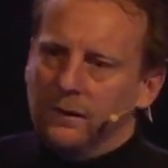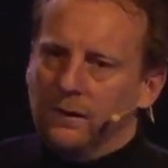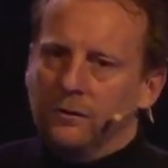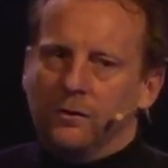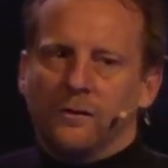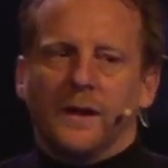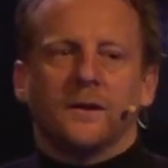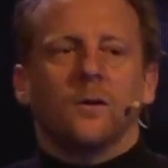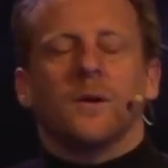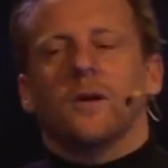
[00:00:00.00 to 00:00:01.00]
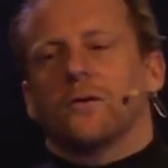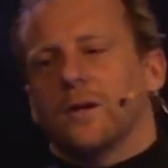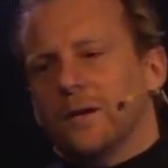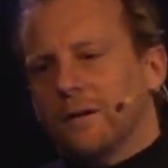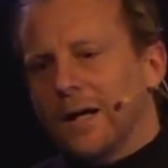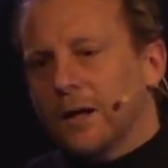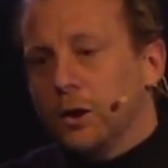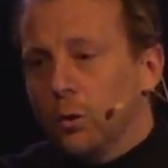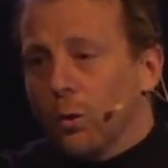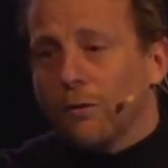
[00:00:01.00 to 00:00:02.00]
Just like no one else can unlock
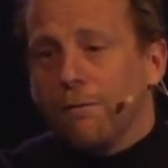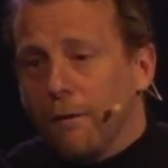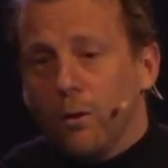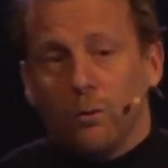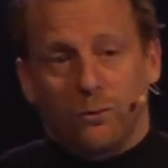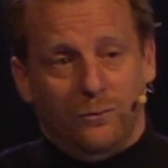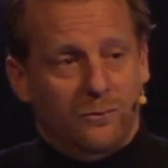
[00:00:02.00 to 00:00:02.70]
your phone,